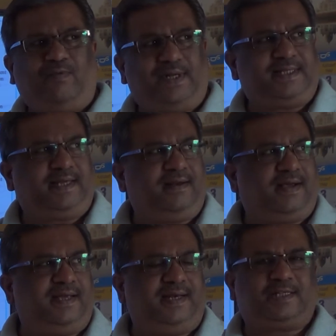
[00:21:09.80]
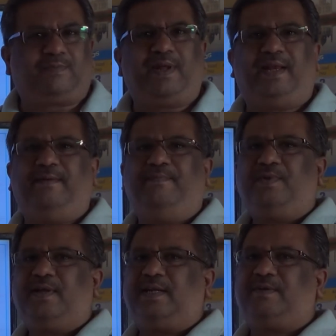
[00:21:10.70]
once again I will explain
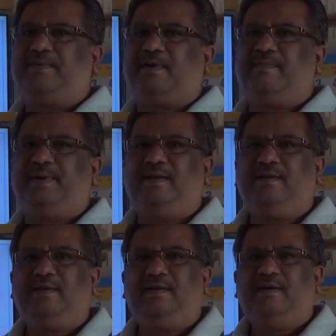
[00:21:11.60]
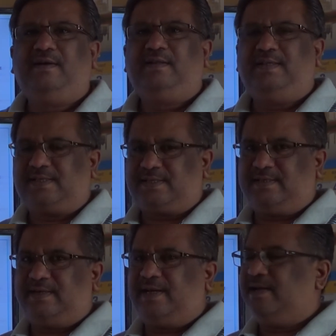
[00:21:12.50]
that phenomenon, this
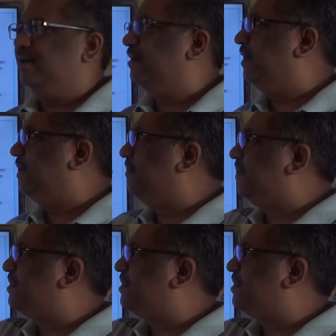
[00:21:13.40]
advanced